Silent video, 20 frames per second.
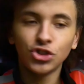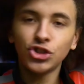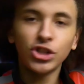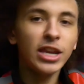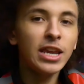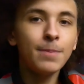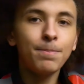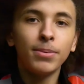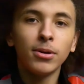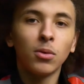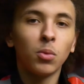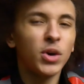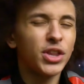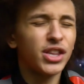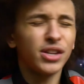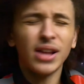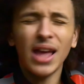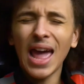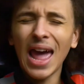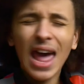Cheap,
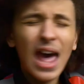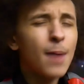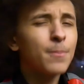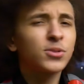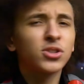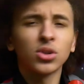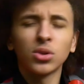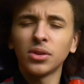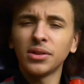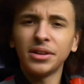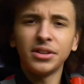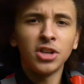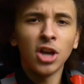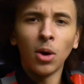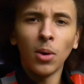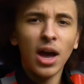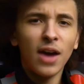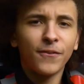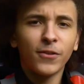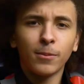with absolutely
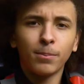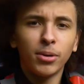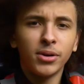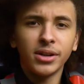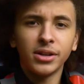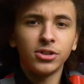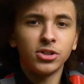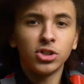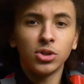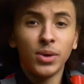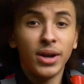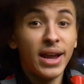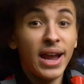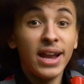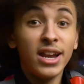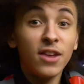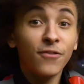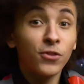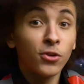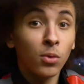no effort put in into it.
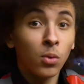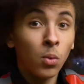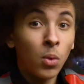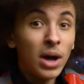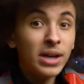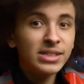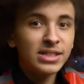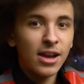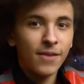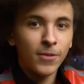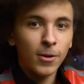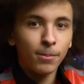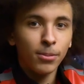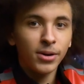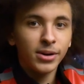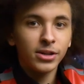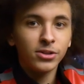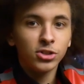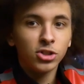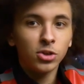And if there was effort
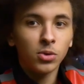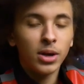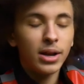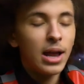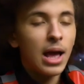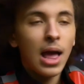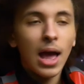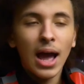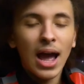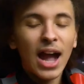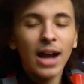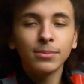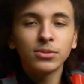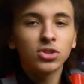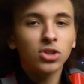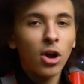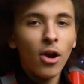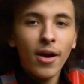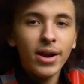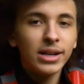put into it, I'm
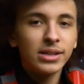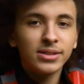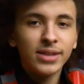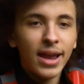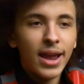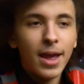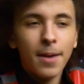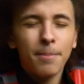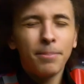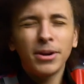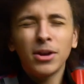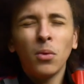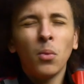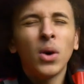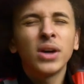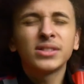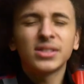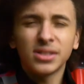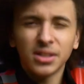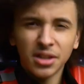sorry to say it, but it
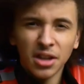wasn't